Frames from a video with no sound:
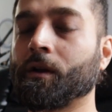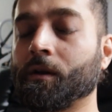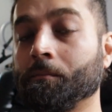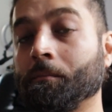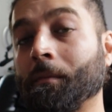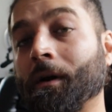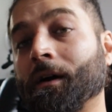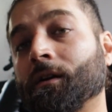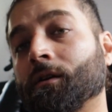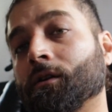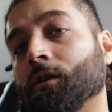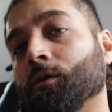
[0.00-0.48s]

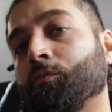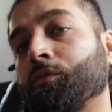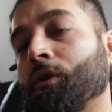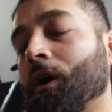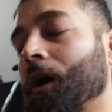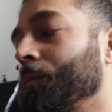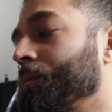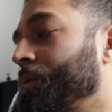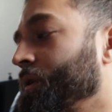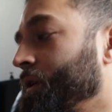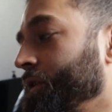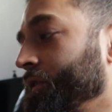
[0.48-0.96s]
medical
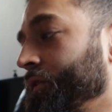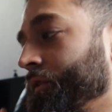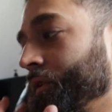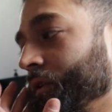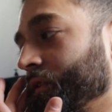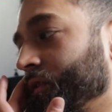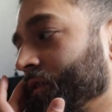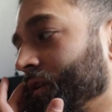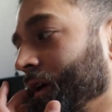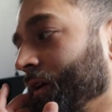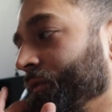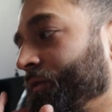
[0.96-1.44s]
properties
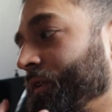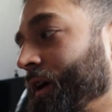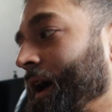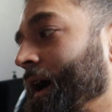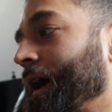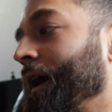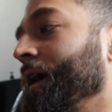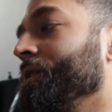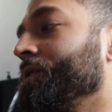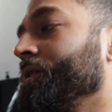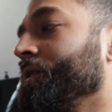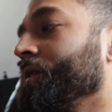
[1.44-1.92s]
this stuff
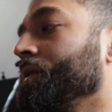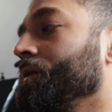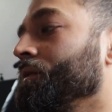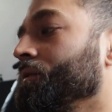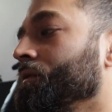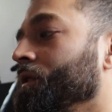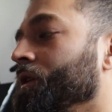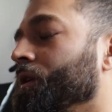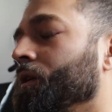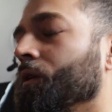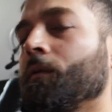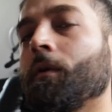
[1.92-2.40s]
has,
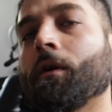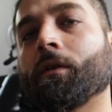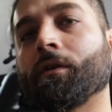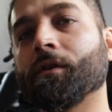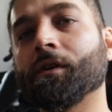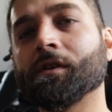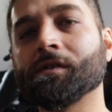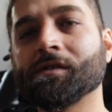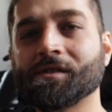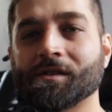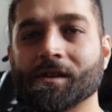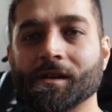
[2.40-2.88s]
and whether
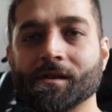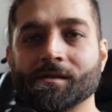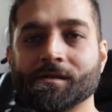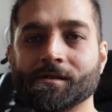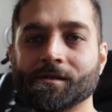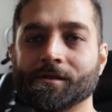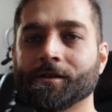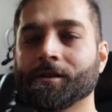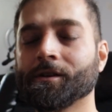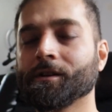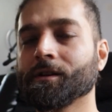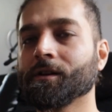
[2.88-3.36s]
it's
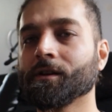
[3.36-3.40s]
just